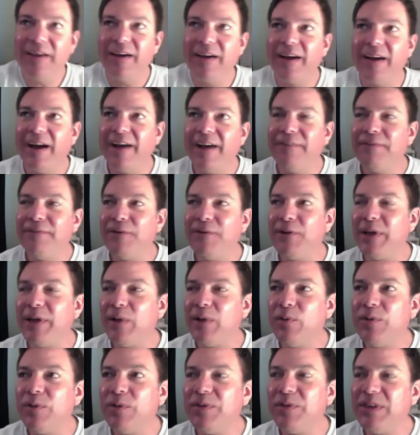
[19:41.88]
I feel like
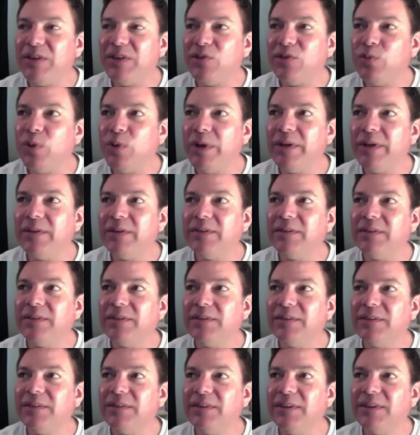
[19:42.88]
with this one,
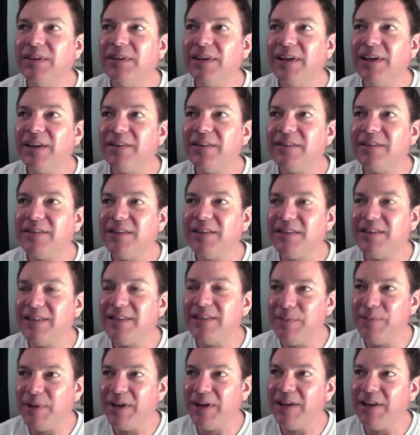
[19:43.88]
it's the
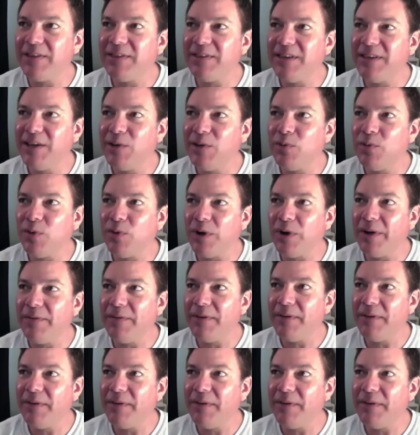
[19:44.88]
same kind of thing where